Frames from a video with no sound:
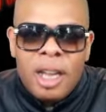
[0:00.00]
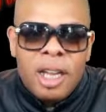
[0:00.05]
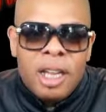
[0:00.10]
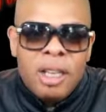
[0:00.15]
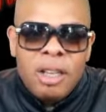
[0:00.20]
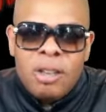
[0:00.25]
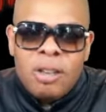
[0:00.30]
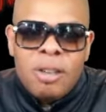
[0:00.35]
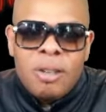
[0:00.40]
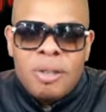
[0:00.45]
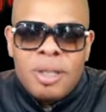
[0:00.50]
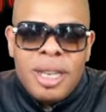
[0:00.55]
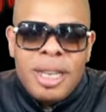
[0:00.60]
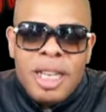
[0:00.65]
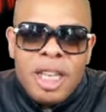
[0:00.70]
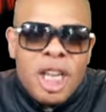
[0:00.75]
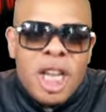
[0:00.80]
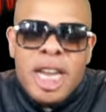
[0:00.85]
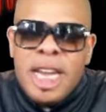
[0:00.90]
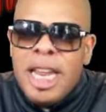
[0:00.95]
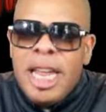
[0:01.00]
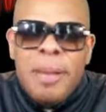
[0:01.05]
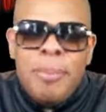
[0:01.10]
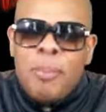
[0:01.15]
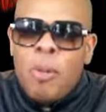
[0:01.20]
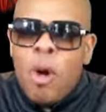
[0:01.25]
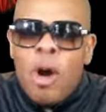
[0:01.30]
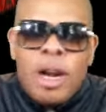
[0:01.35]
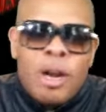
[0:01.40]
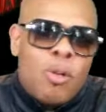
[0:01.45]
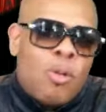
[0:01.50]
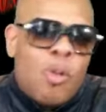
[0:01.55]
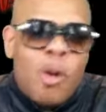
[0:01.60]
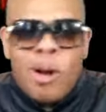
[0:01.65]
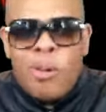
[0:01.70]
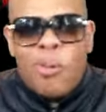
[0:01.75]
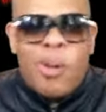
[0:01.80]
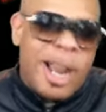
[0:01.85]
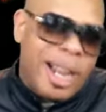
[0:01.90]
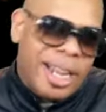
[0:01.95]
You know what I'm saying? You need more than
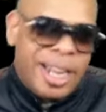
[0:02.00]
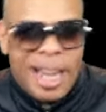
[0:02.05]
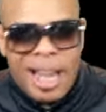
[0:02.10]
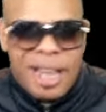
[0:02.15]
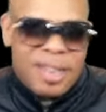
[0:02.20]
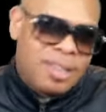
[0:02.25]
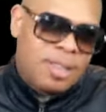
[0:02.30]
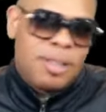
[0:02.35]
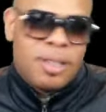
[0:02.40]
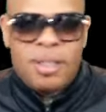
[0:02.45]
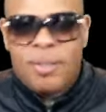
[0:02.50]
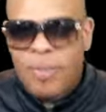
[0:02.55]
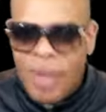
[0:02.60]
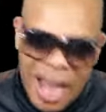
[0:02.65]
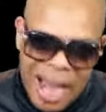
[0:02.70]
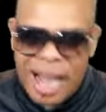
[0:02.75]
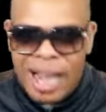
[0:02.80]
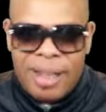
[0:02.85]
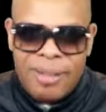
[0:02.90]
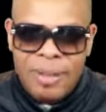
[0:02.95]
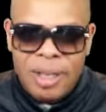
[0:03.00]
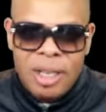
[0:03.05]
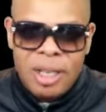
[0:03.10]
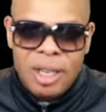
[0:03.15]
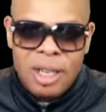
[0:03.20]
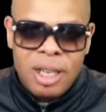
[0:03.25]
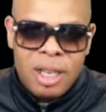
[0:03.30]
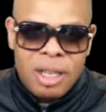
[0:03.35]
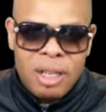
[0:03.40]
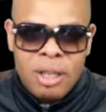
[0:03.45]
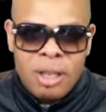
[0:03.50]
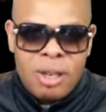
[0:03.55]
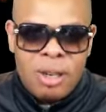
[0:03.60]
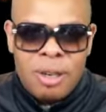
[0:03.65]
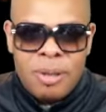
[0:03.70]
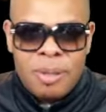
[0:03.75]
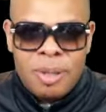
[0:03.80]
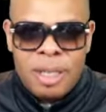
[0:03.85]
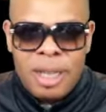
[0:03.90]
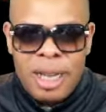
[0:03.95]
one White Castle to survive. You know
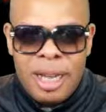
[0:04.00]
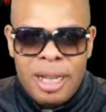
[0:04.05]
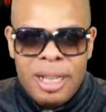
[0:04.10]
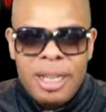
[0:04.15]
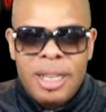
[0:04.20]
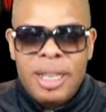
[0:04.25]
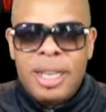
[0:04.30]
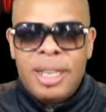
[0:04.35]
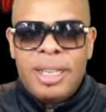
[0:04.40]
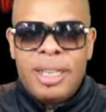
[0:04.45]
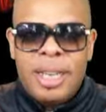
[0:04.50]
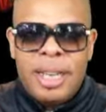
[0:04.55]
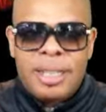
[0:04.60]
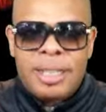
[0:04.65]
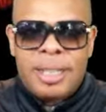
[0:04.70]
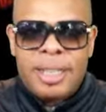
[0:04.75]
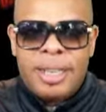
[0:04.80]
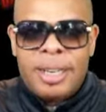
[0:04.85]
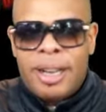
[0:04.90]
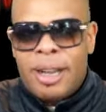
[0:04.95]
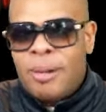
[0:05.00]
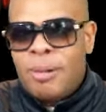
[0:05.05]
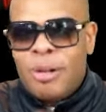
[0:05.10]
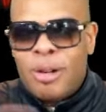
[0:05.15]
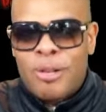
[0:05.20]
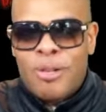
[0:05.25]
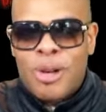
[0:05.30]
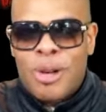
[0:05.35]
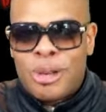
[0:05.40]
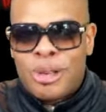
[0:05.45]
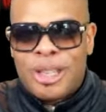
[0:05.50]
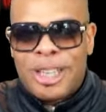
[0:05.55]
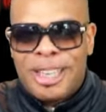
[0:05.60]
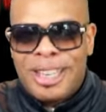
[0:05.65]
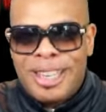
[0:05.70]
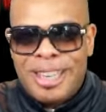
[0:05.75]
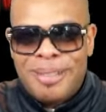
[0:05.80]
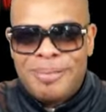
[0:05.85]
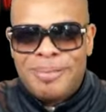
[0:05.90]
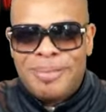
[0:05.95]
what I'm saying? Listen, I'm gonna roll the
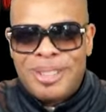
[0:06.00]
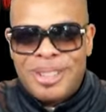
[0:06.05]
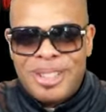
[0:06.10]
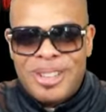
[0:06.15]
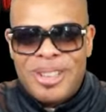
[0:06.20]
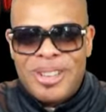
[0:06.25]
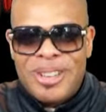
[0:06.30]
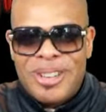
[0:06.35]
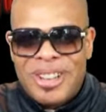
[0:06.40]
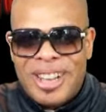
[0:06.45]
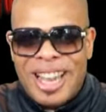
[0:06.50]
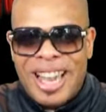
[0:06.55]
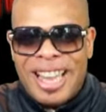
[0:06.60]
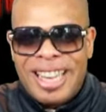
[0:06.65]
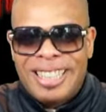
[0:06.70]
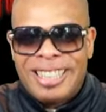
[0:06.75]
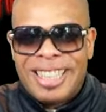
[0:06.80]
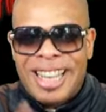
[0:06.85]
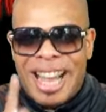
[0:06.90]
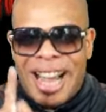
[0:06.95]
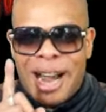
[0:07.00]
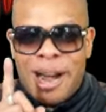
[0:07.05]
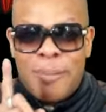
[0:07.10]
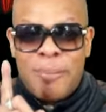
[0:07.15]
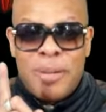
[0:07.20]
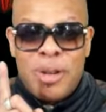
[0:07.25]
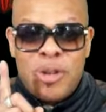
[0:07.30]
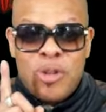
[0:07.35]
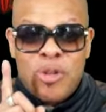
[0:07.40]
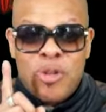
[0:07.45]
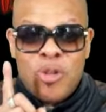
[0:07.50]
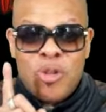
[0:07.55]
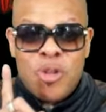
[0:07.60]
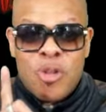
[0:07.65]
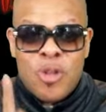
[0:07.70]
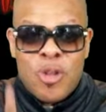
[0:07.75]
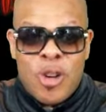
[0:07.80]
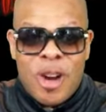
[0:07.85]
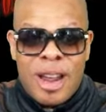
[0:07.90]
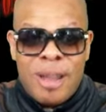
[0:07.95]
clip. You go ahead. I'll be
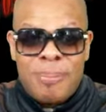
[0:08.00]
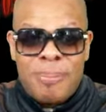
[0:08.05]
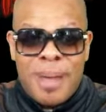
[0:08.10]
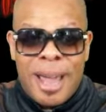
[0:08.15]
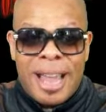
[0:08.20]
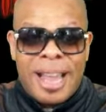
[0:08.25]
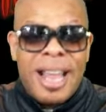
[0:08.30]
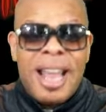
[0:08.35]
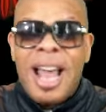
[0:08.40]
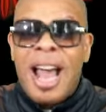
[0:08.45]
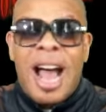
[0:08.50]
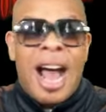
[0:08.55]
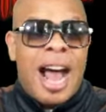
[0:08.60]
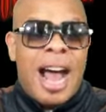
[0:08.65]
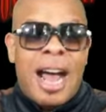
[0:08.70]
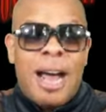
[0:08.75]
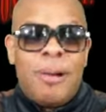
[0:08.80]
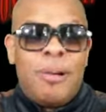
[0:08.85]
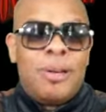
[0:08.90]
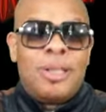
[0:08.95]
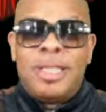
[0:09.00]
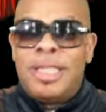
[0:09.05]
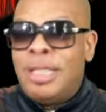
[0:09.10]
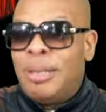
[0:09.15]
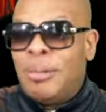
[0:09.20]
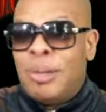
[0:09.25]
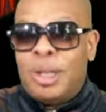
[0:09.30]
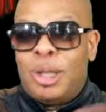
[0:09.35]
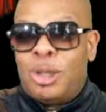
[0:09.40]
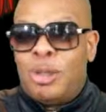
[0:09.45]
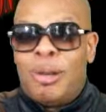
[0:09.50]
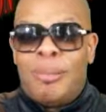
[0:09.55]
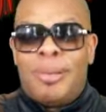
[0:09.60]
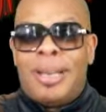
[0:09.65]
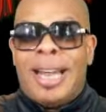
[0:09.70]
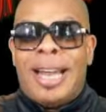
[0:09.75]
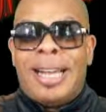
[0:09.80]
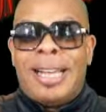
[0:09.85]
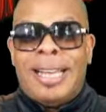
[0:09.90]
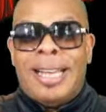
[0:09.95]
right back. I'm gonna see what
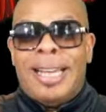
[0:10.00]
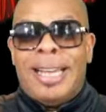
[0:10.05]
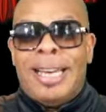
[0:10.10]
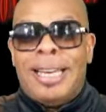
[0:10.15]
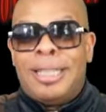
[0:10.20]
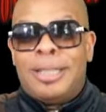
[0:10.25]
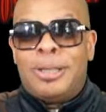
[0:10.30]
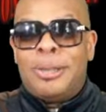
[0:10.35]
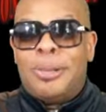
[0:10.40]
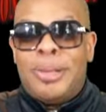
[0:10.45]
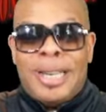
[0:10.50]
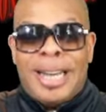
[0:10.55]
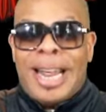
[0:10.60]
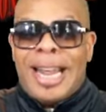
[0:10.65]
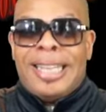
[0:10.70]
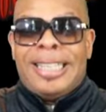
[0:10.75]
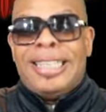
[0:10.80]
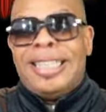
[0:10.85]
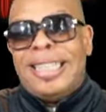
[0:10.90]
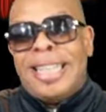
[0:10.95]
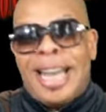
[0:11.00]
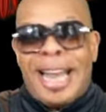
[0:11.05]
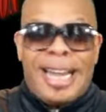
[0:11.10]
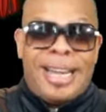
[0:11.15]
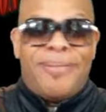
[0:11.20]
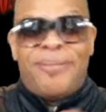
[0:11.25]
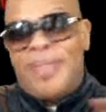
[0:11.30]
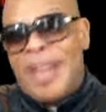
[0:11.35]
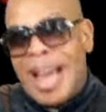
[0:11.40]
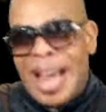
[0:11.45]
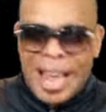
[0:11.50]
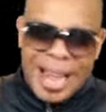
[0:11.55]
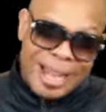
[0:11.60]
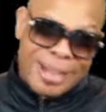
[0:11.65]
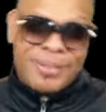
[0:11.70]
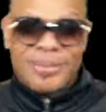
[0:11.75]
trouble I can get into in 1995.